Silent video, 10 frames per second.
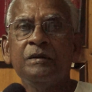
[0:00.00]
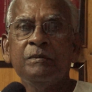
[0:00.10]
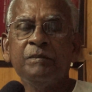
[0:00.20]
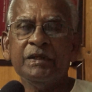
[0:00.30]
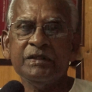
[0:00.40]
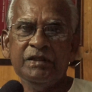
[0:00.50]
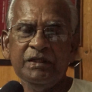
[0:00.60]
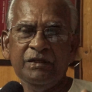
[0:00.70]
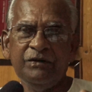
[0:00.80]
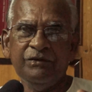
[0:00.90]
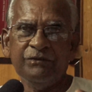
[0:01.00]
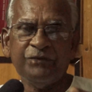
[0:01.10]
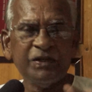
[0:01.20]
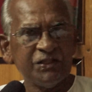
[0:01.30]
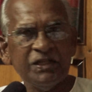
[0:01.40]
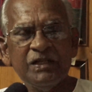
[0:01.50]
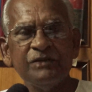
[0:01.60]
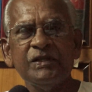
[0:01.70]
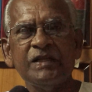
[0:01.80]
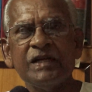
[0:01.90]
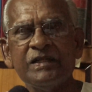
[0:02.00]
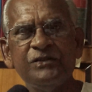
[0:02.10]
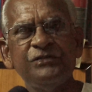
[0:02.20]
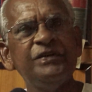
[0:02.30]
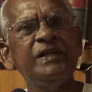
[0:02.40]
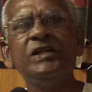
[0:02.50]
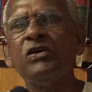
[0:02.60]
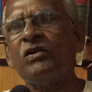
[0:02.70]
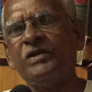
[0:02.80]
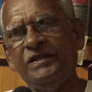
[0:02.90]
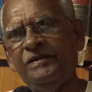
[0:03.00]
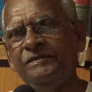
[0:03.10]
But the functioning of that act is very tardy.